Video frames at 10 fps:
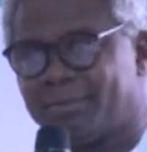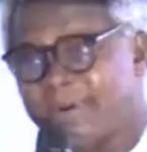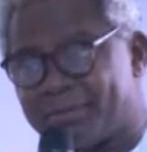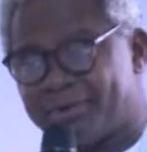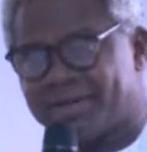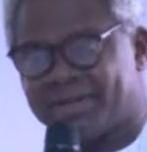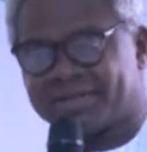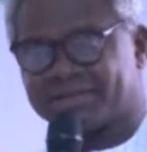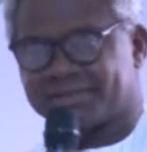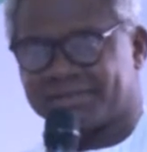the primary
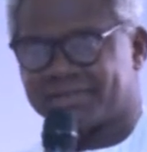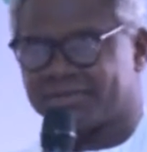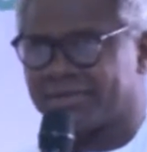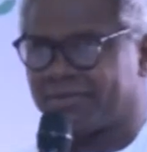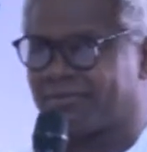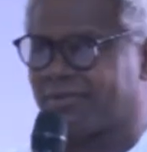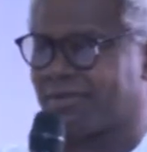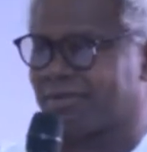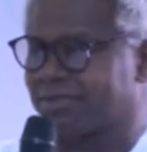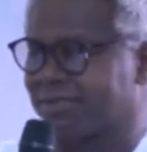headquarter of
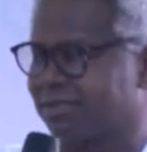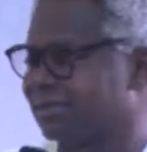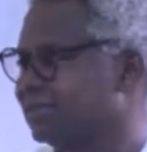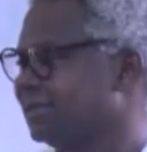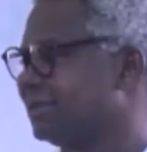the country,